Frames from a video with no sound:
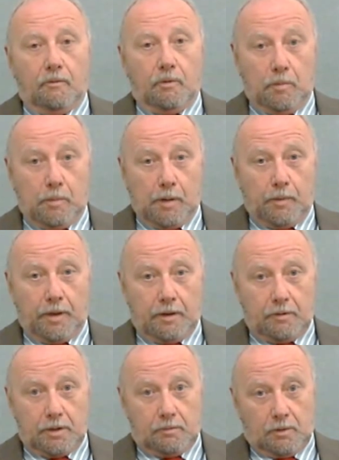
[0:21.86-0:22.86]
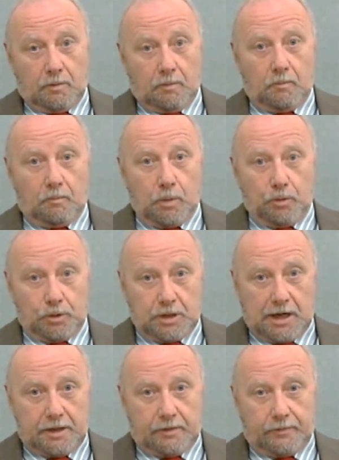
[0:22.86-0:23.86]
remember that both
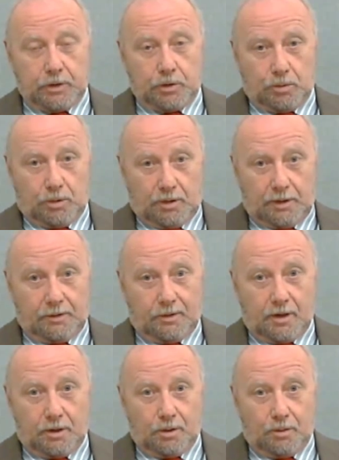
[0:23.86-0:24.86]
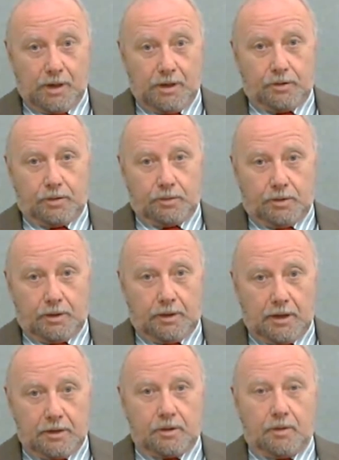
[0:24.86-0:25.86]
sides of a sword, the two-edged sword,
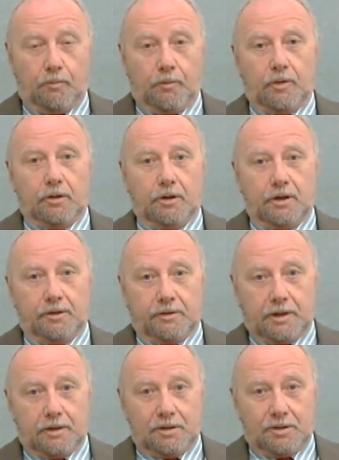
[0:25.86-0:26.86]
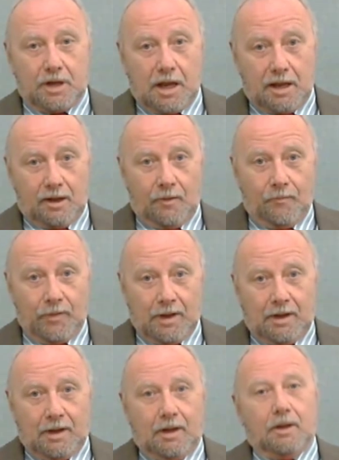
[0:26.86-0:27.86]
as some lawyers like to say.
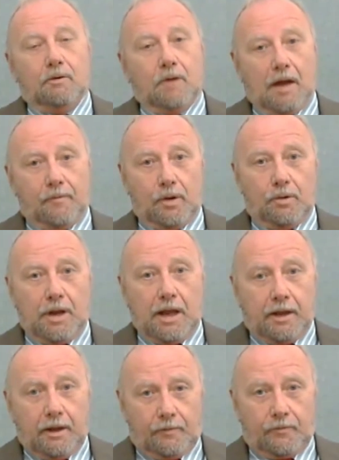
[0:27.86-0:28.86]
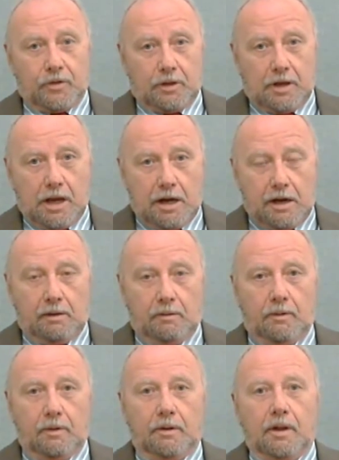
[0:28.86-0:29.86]
You have no negatives in there.
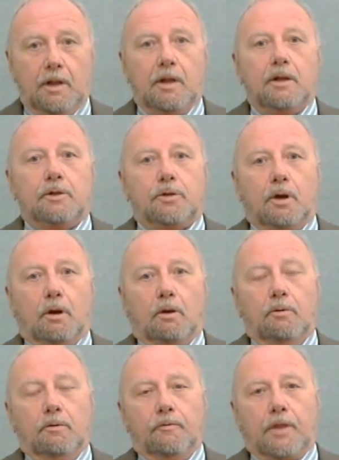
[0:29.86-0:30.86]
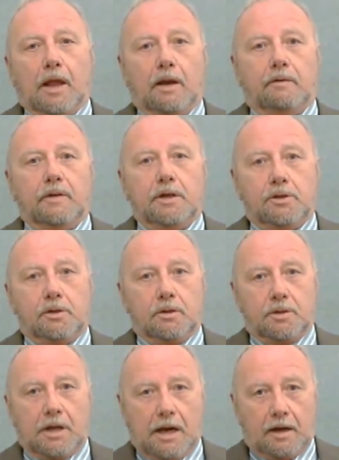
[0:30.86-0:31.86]
So that at least
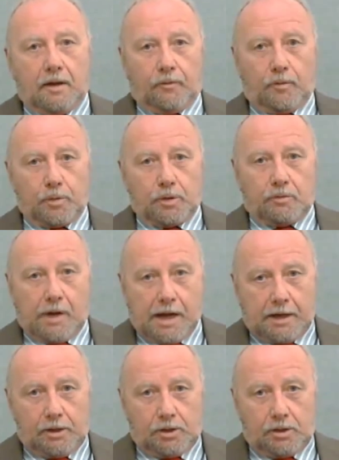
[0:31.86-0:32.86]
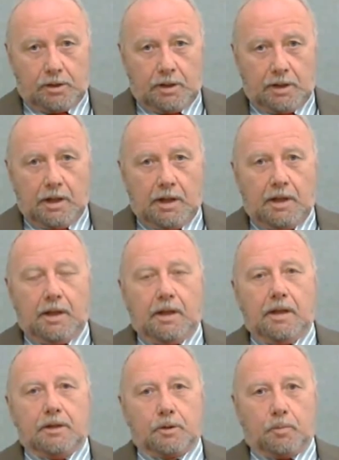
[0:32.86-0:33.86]
you're starting from scratch
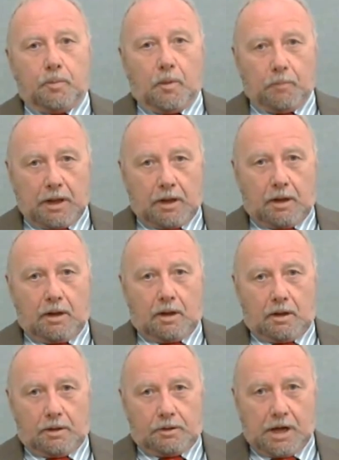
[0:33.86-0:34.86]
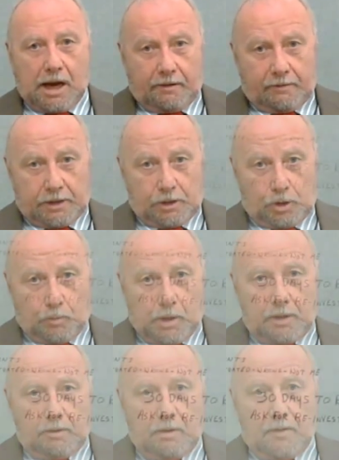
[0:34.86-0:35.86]
is a big challenge, but